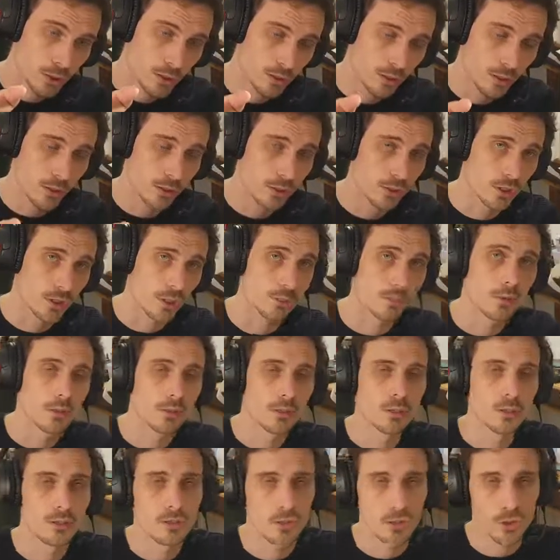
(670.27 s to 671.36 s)
on top,
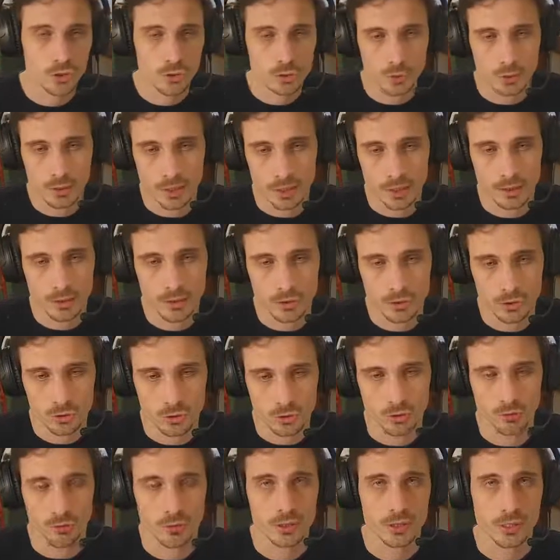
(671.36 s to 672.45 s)
just to get the
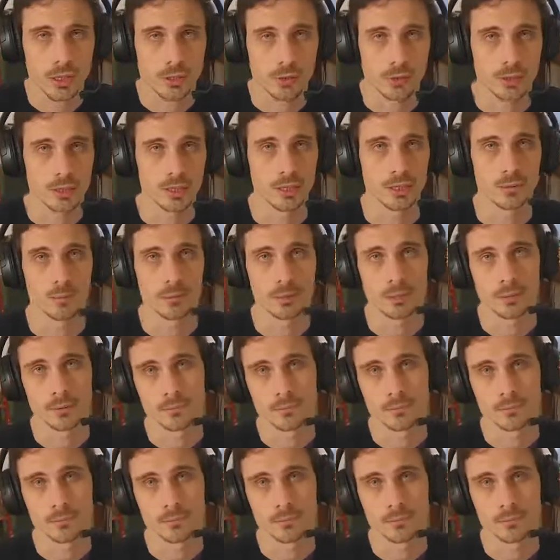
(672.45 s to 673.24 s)
surface down a little bit.